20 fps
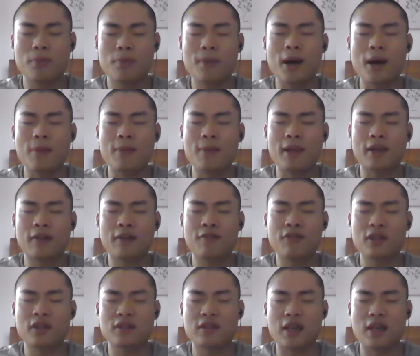public
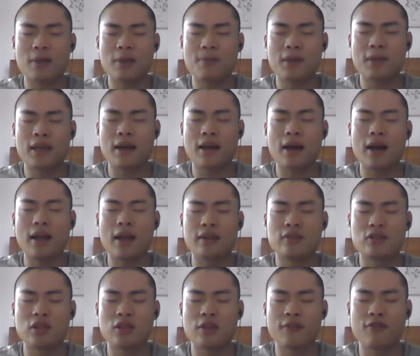face API is
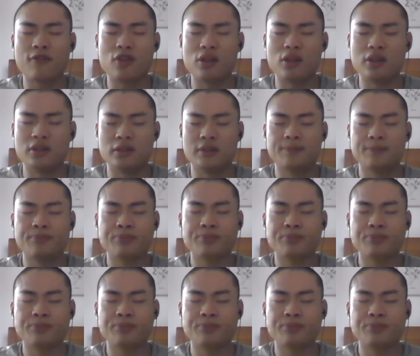different.